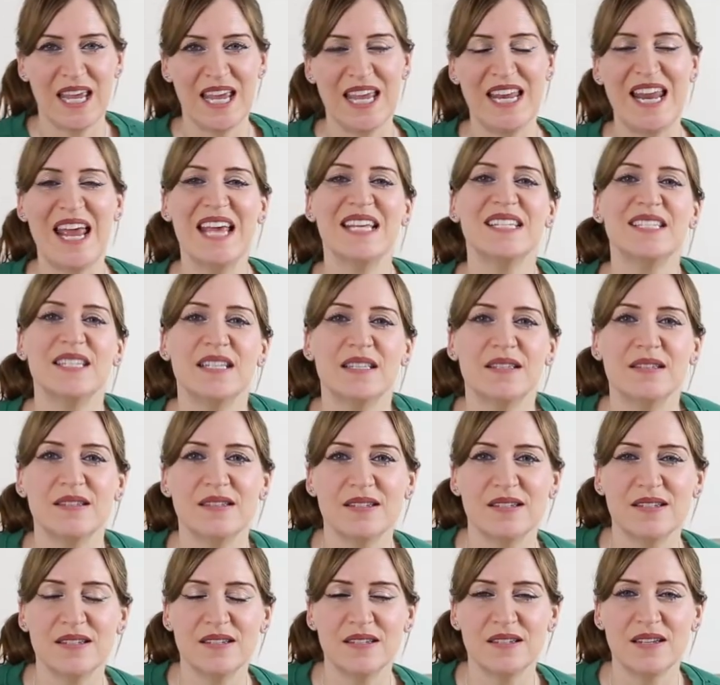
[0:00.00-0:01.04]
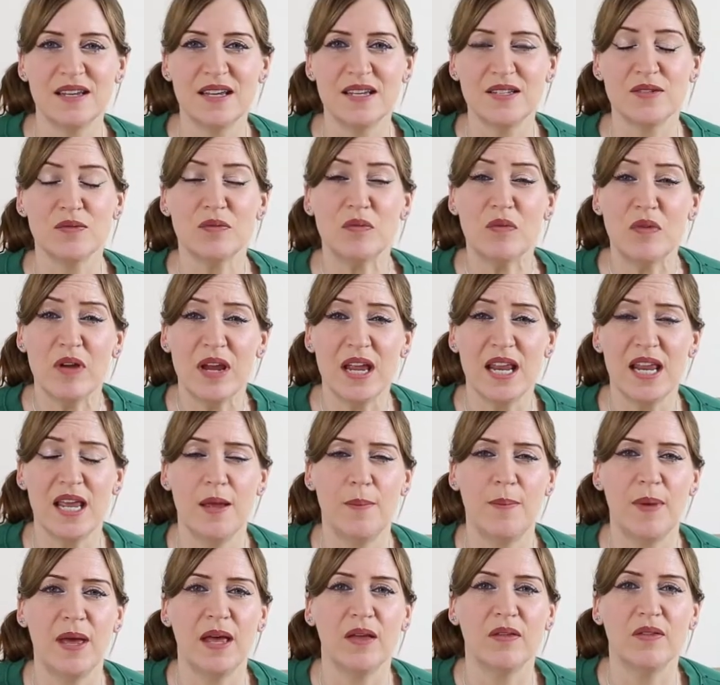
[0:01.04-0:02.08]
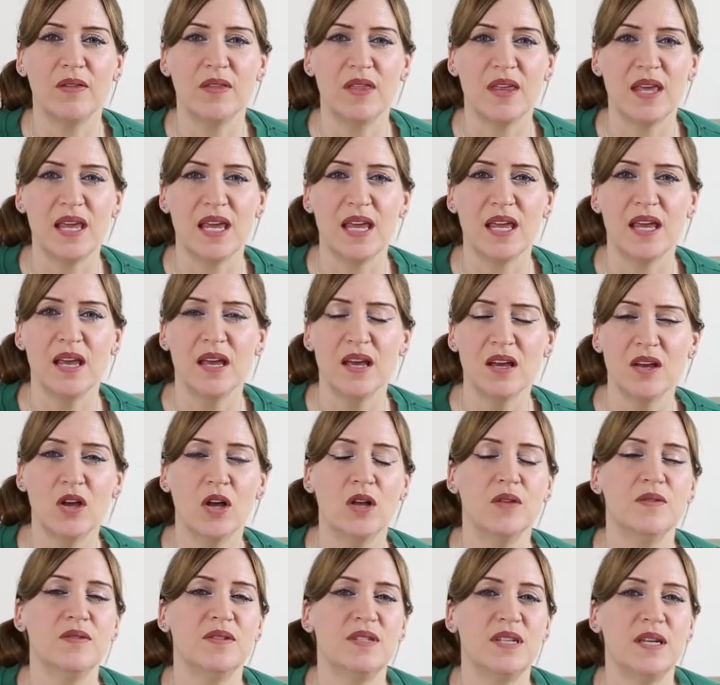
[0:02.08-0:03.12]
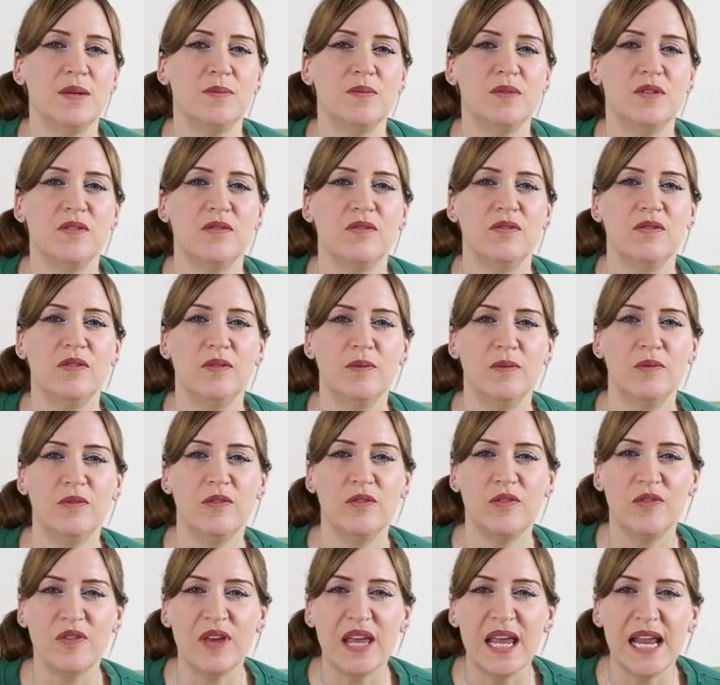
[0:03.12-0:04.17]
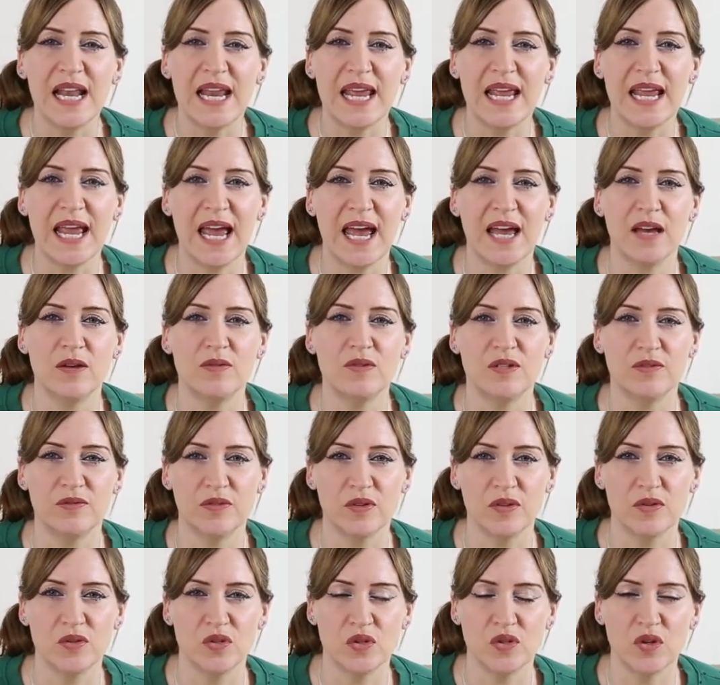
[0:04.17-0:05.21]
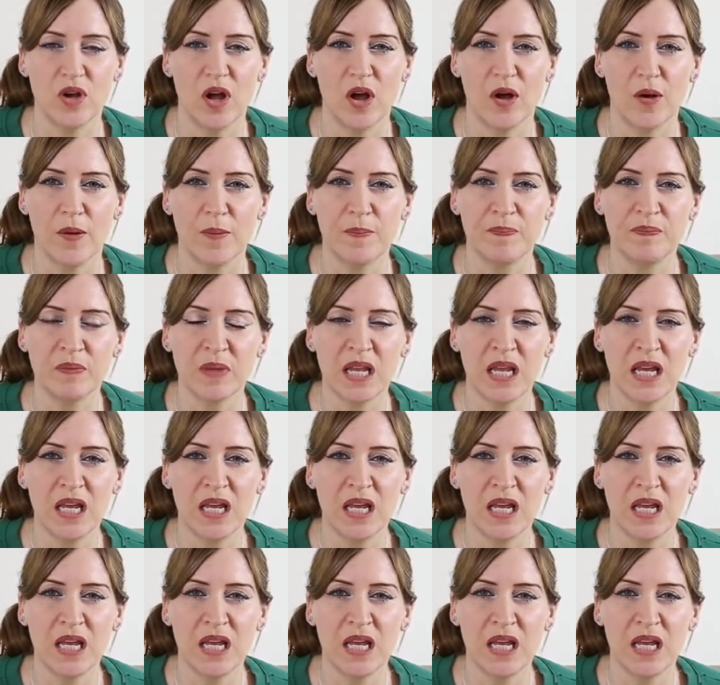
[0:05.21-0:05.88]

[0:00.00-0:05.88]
In essence, it's really about the concept of feeling out of control.